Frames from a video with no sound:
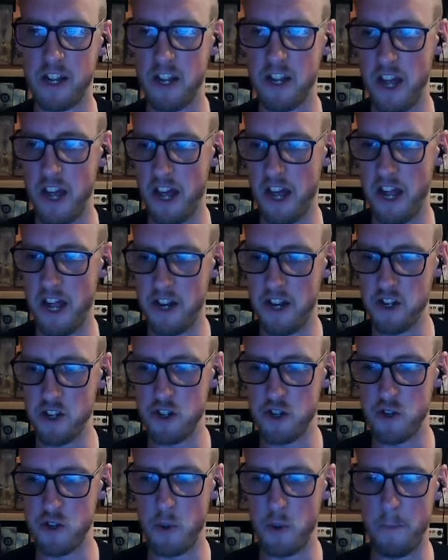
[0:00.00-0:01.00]

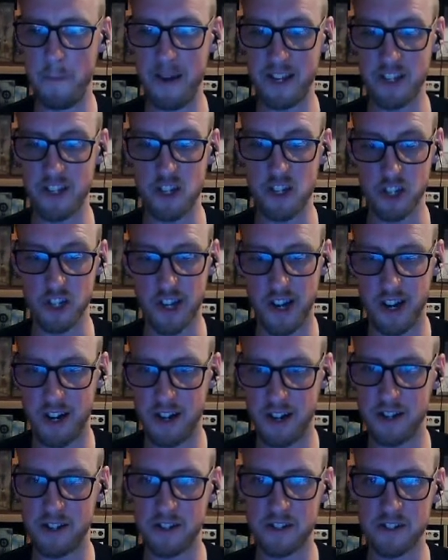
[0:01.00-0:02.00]
new passenger
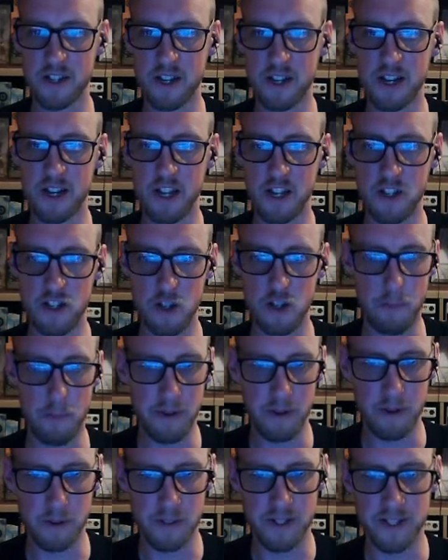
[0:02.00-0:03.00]
cars, new
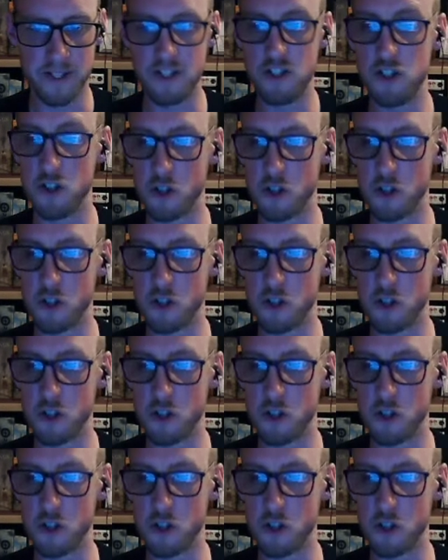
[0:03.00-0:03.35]
buildings, new